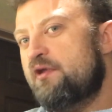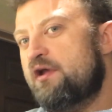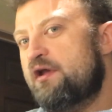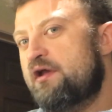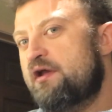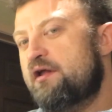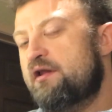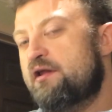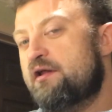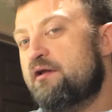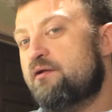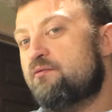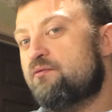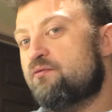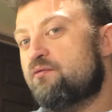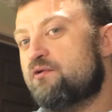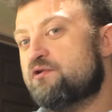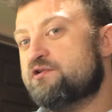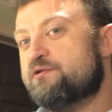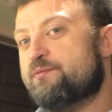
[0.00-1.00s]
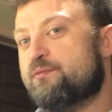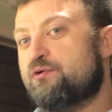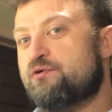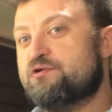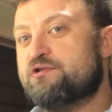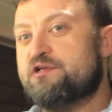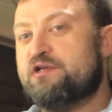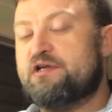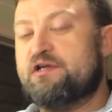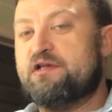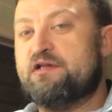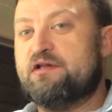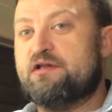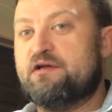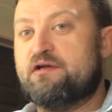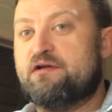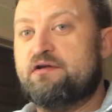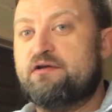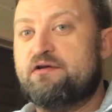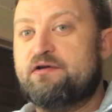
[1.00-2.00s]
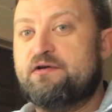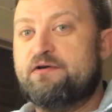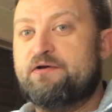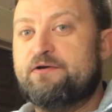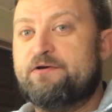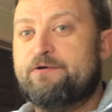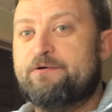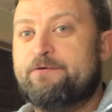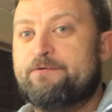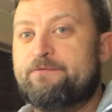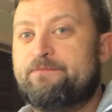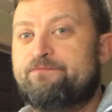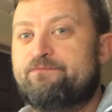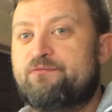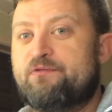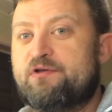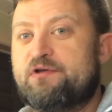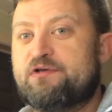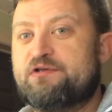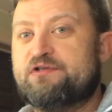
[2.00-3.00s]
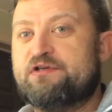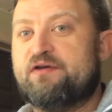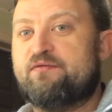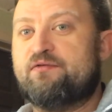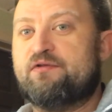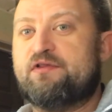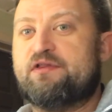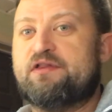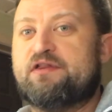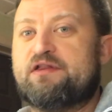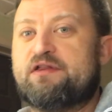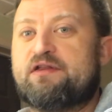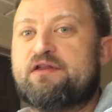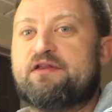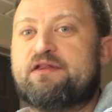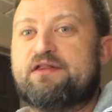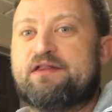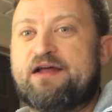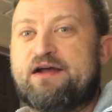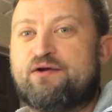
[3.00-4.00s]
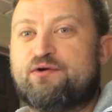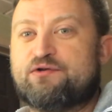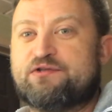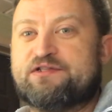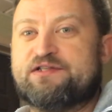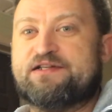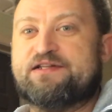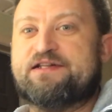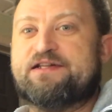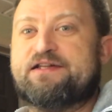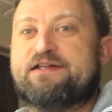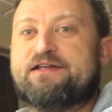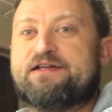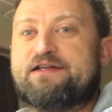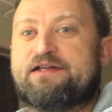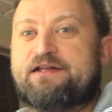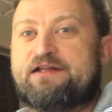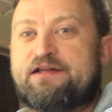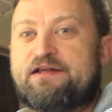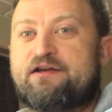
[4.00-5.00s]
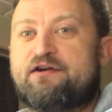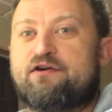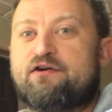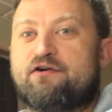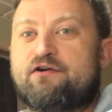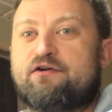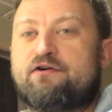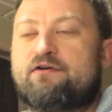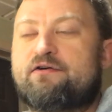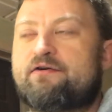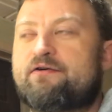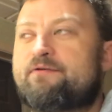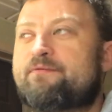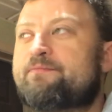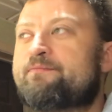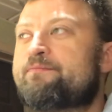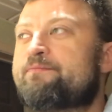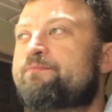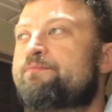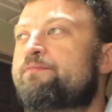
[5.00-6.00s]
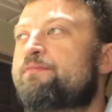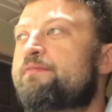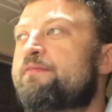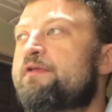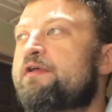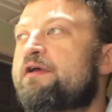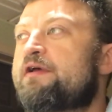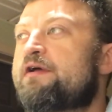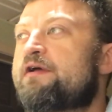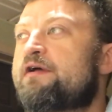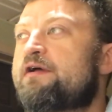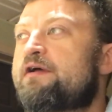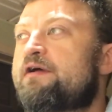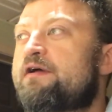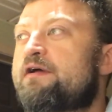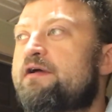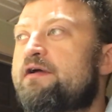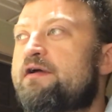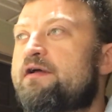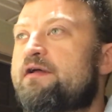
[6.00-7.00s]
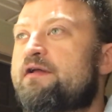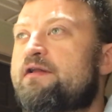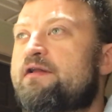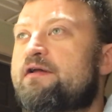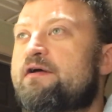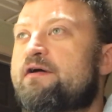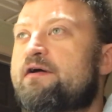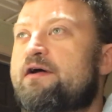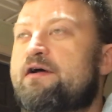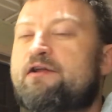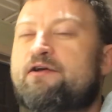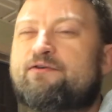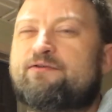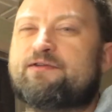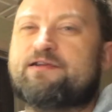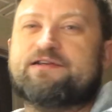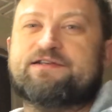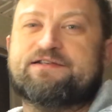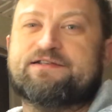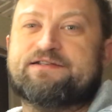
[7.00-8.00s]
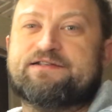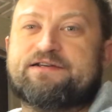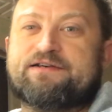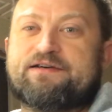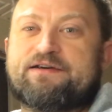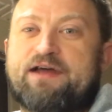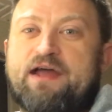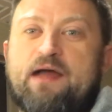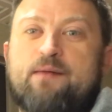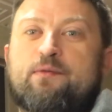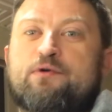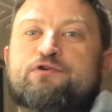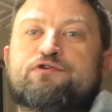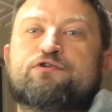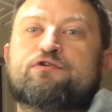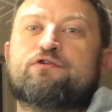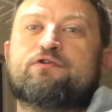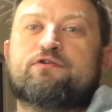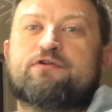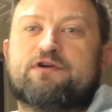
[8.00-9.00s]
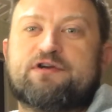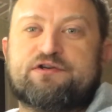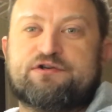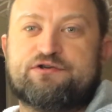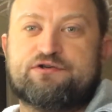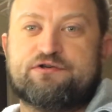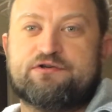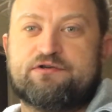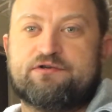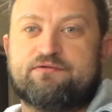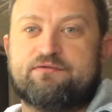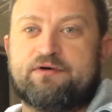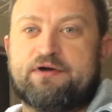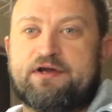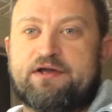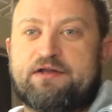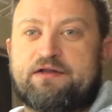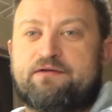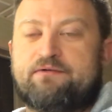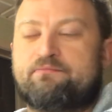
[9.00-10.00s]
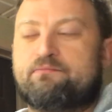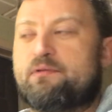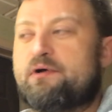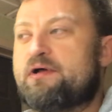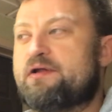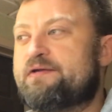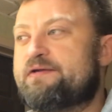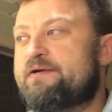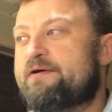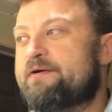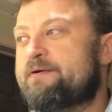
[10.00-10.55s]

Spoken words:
and then we're supposedly in the 7,000th year, and I know this is amateurish, right? But